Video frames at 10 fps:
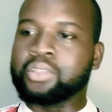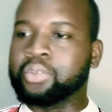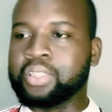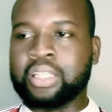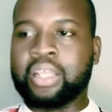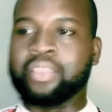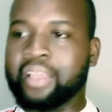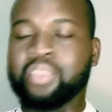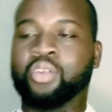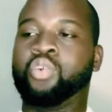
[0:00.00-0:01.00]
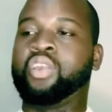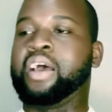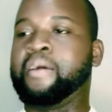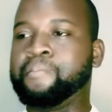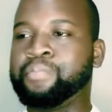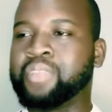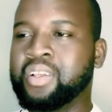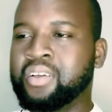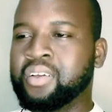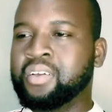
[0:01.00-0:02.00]
East Coast, and Death Row.
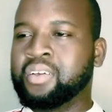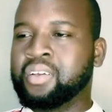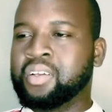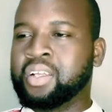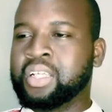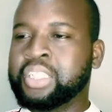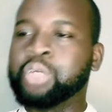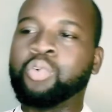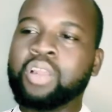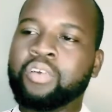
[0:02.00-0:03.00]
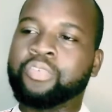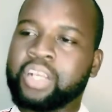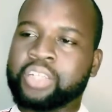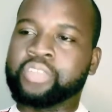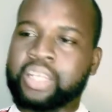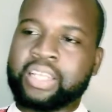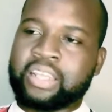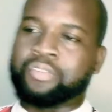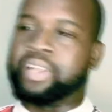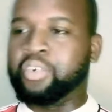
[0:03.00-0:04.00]
She could look figure to that
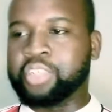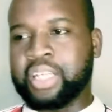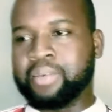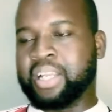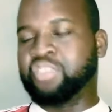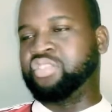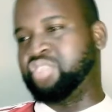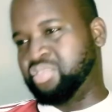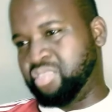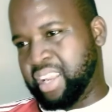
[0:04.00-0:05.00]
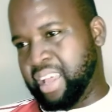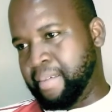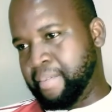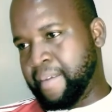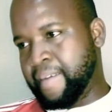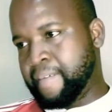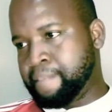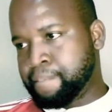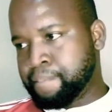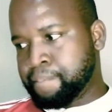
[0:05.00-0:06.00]
level, I wish she never had a shame.
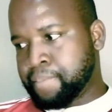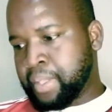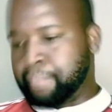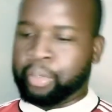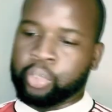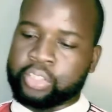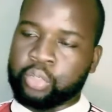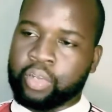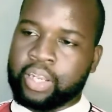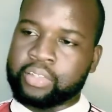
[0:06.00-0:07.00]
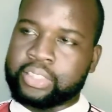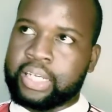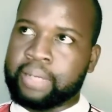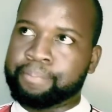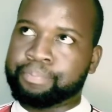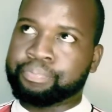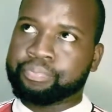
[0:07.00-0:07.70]
Because the way long some,